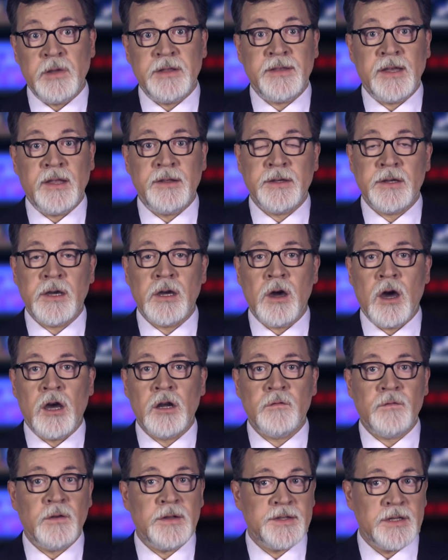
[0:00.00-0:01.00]
attending a
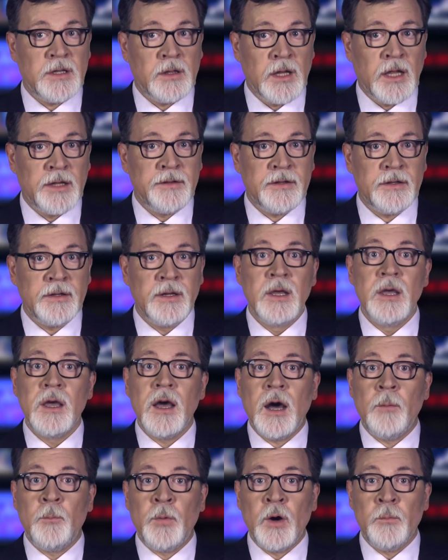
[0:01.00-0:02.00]
conference in London
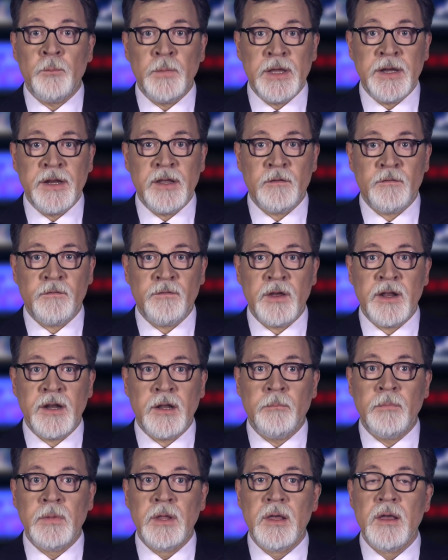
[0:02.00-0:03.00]
about media
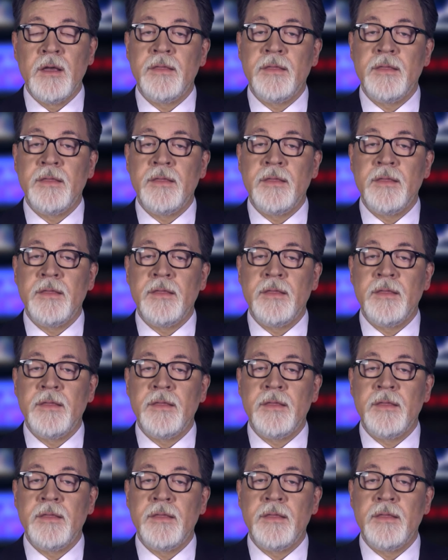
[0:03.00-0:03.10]
freedom,